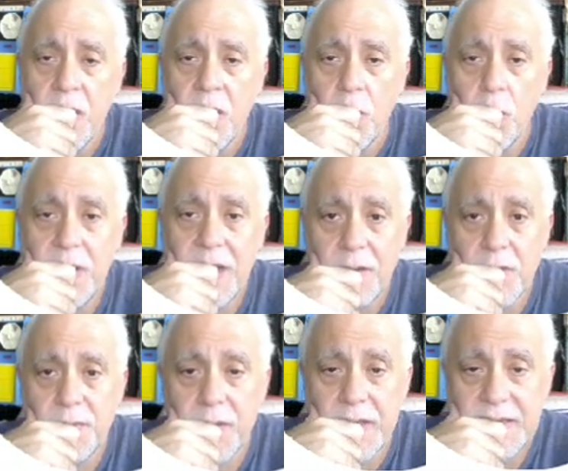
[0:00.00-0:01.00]
when I
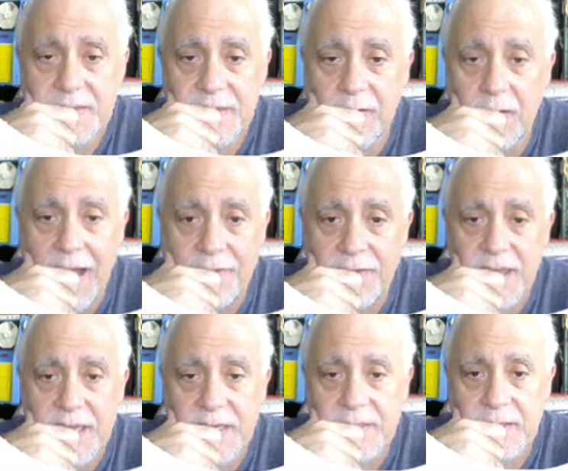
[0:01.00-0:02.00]
replace the
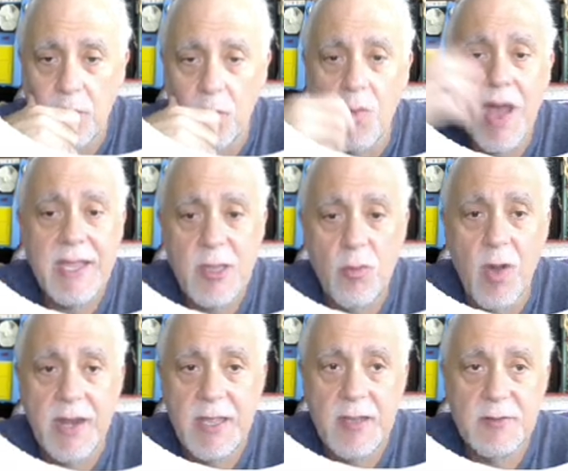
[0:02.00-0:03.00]
graphics why you
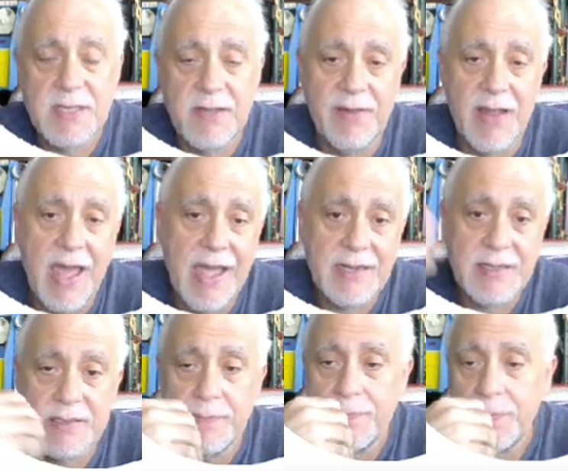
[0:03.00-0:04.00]
want to use the
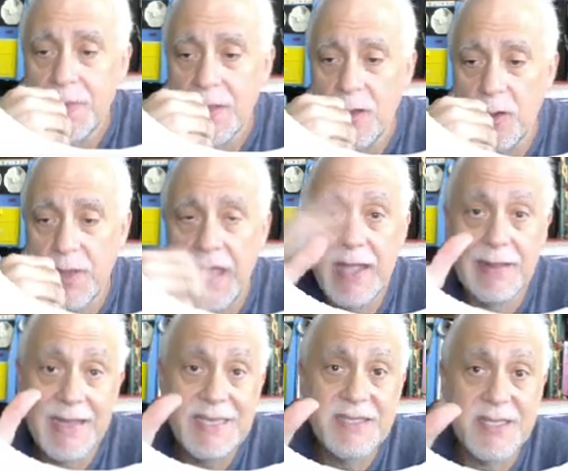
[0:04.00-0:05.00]
flags. Okay, at
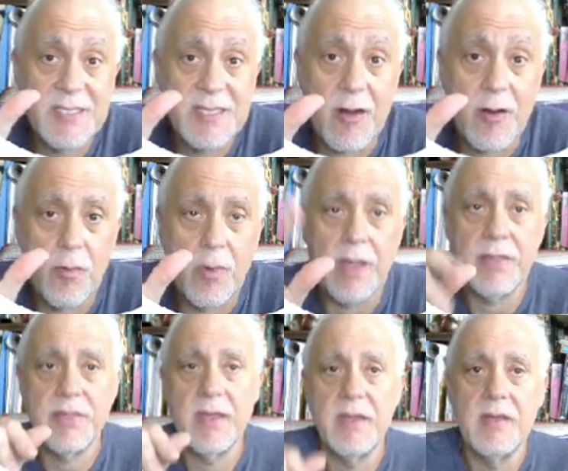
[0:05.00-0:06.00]
least to start
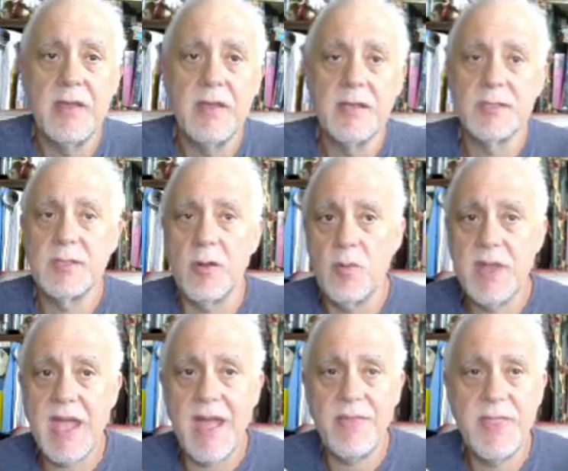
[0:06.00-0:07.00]
with. So we
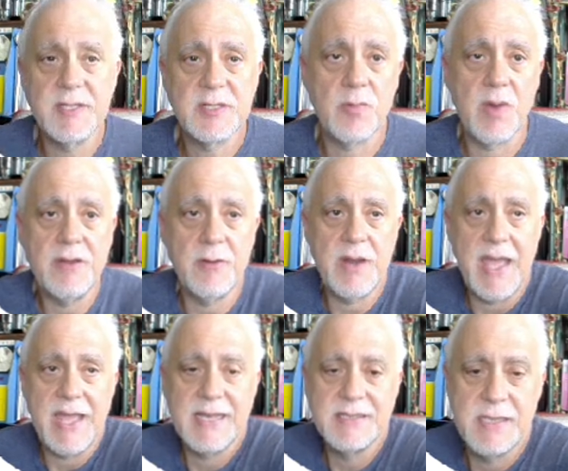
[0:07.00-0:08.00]
got this rendered
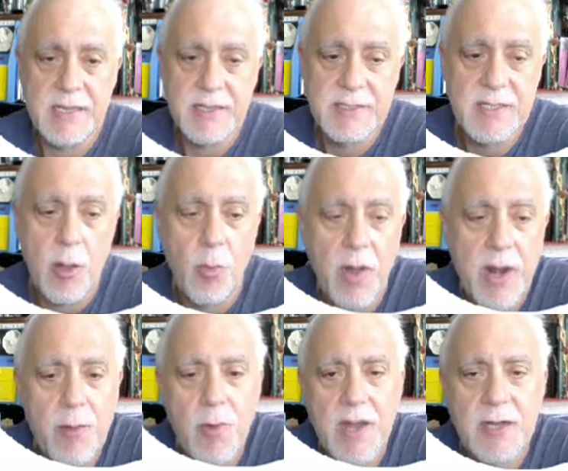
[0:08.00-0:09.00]
as is. Now what I
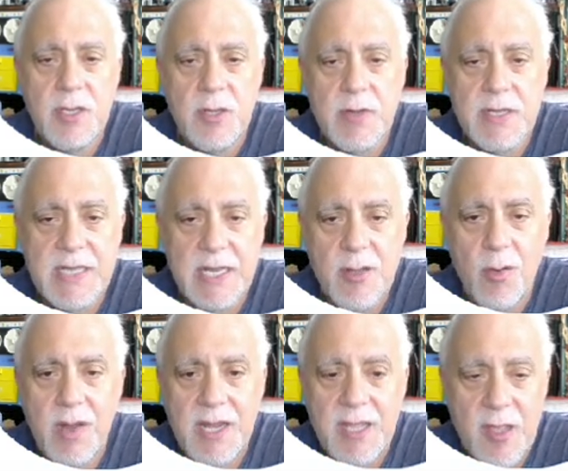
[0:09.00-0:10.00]
want to do is, I don't
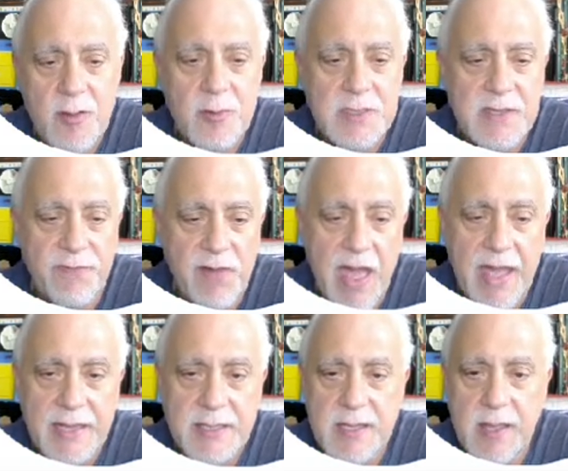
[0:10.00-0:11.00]
want to use the
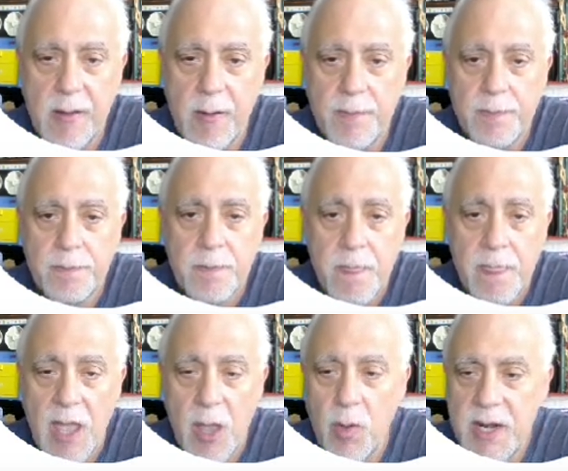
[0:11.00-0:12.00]
flags though.
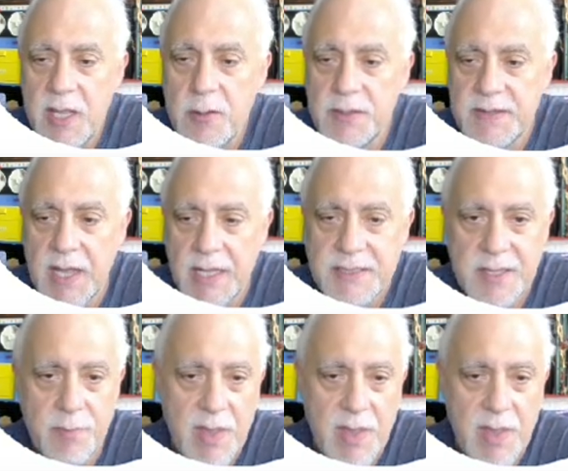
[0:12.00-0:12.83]
I want to use custom